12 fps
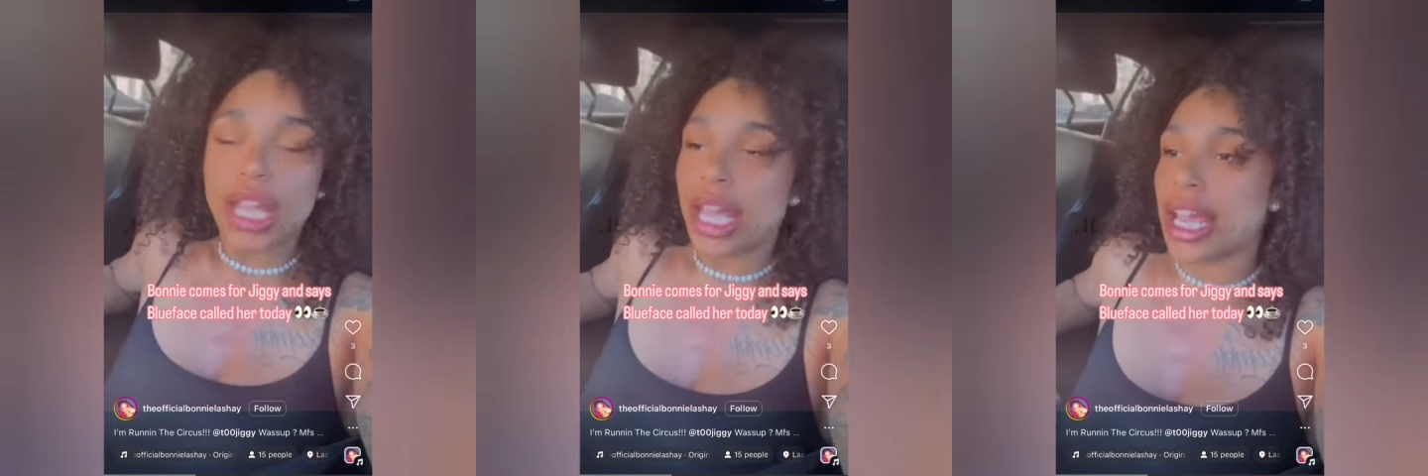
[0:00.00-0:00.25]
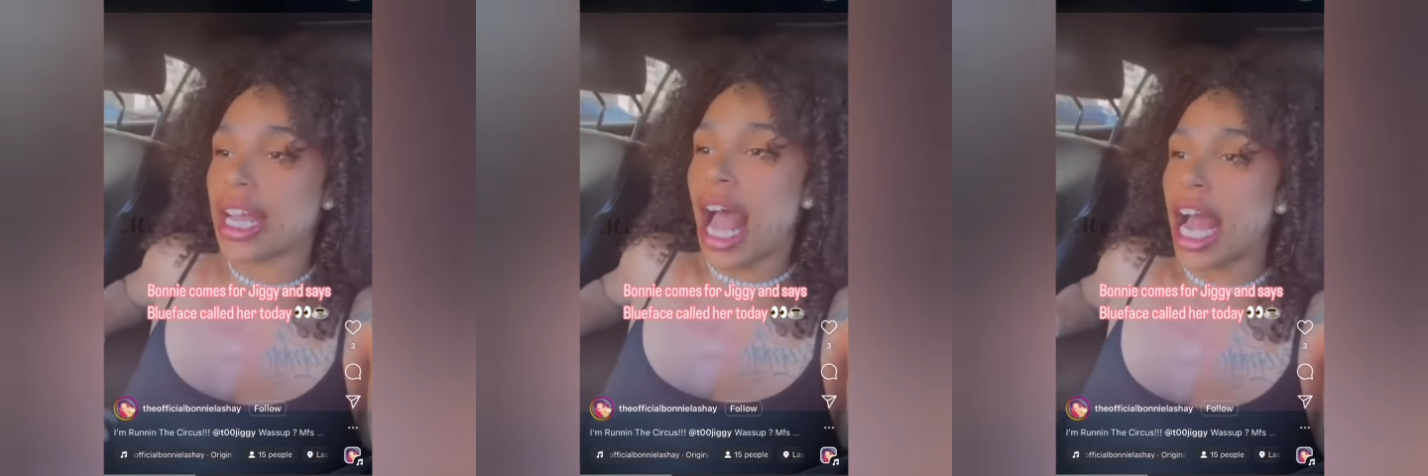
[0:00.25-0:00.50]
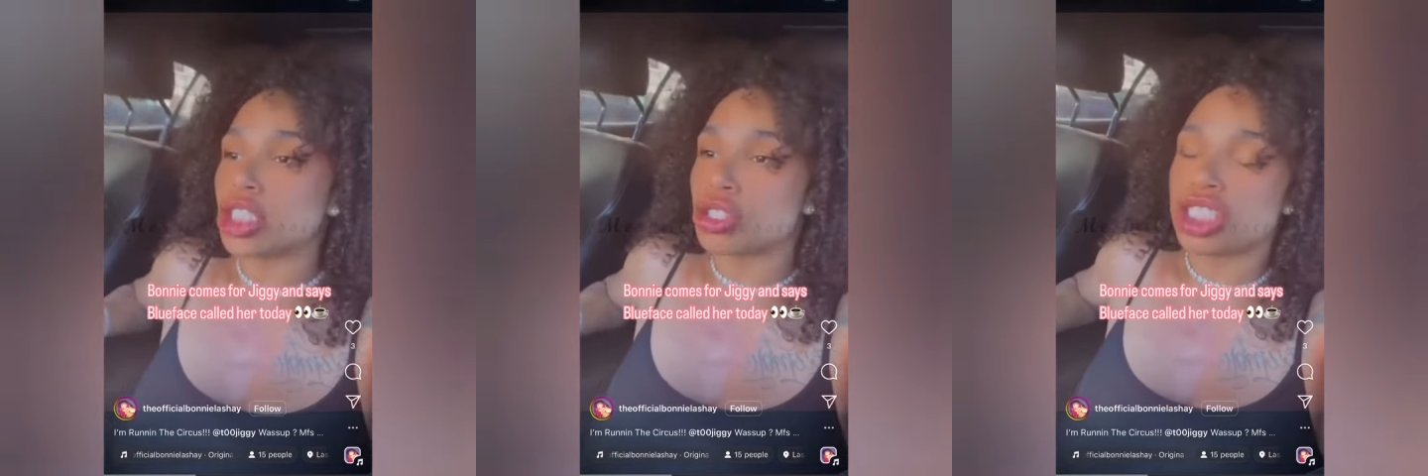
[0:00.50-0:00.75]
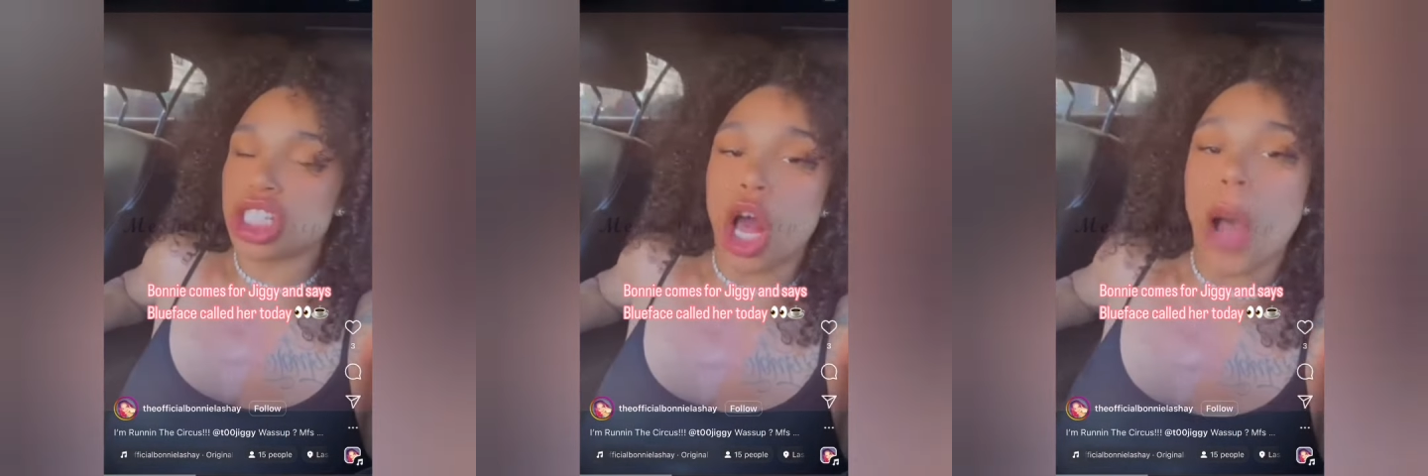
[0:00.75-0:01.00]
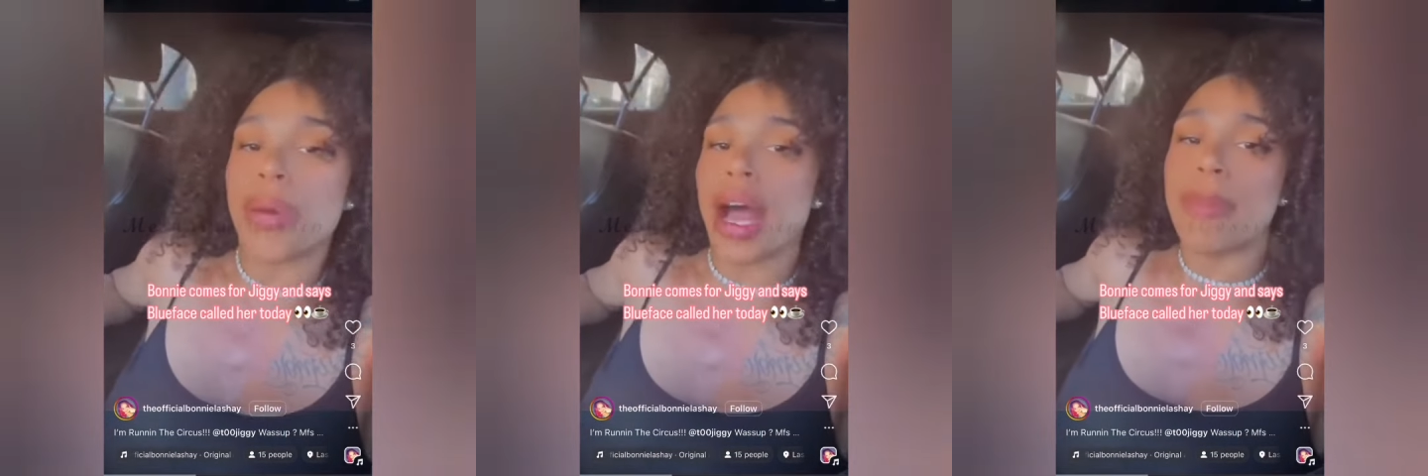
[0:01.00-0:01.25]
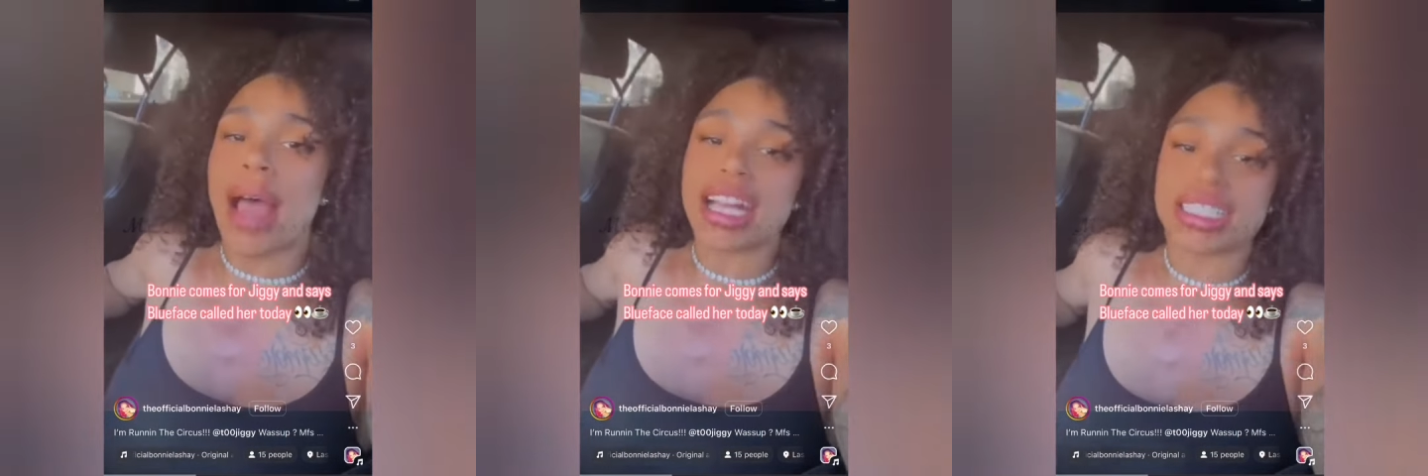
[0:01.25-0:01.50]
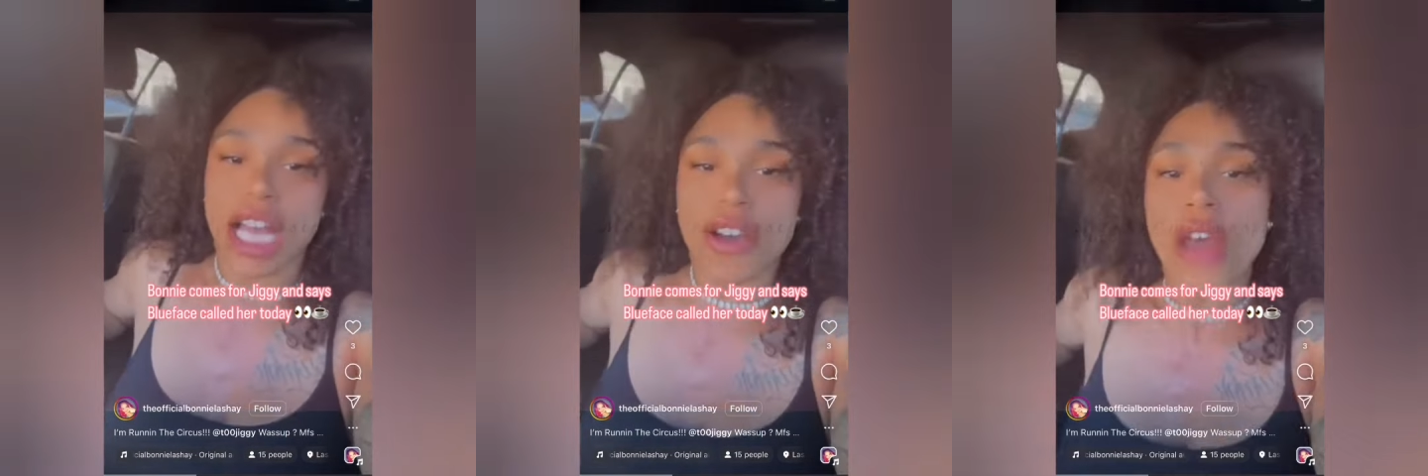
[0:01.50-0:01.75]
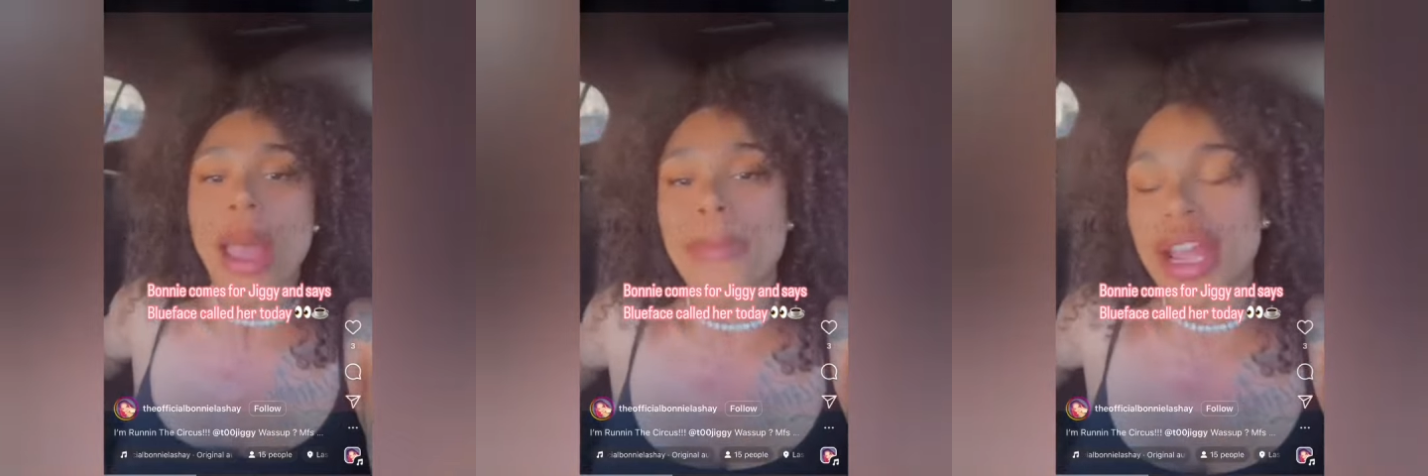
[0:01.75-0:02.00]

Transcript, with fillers: and I do shit all by myself,